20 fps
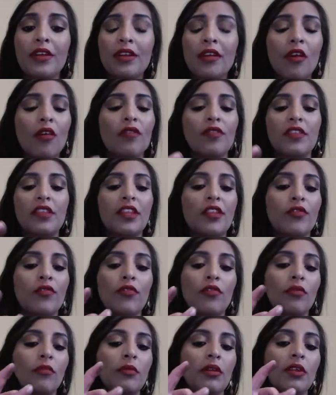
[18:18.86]
Love these
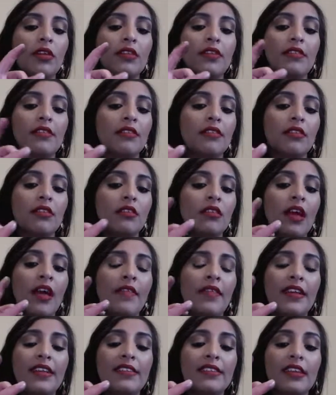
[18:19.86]
formulas,
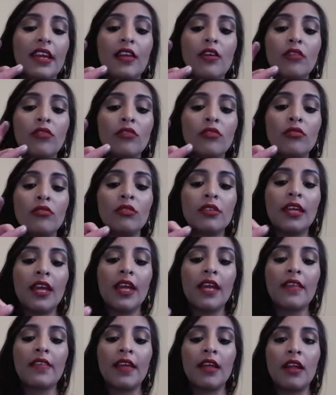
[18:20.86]
and they stay on all
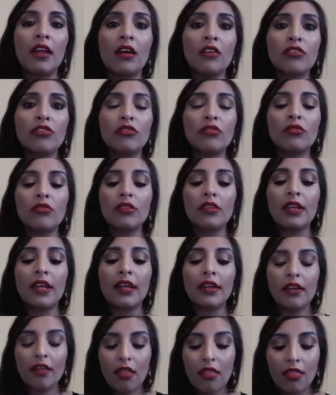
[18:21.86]
day, they last all
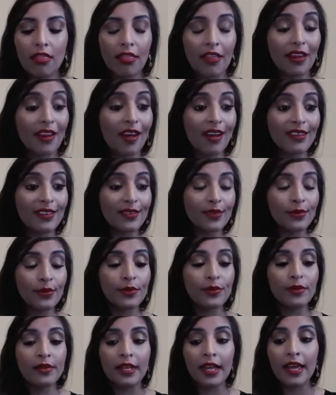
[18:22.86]

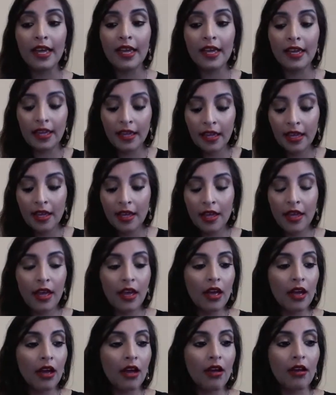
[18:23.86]
day,
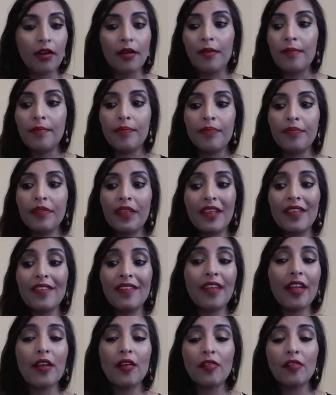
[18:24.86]
they
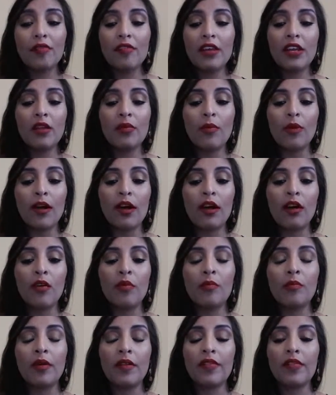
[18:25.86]
stay on really
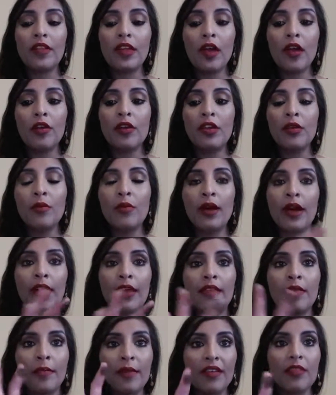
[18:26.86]
well, but
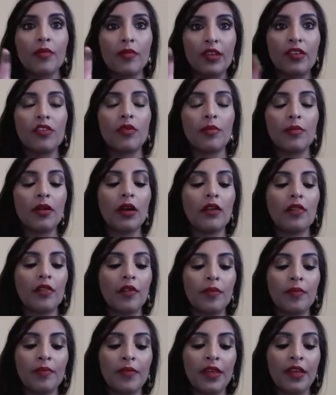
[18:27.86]
the best way to apply
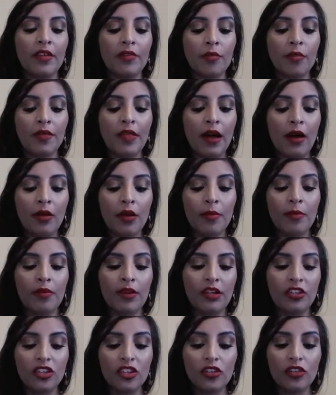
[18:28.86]
them is without a
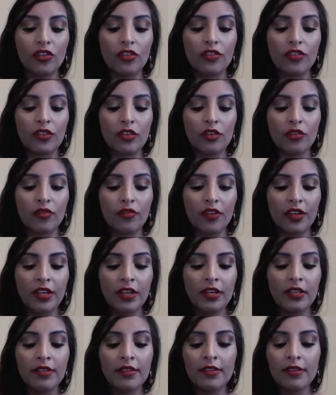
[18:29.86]
brush, is using your
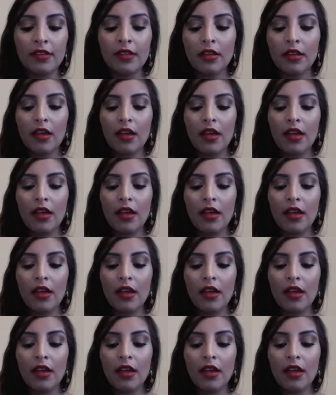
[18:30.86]
fingers.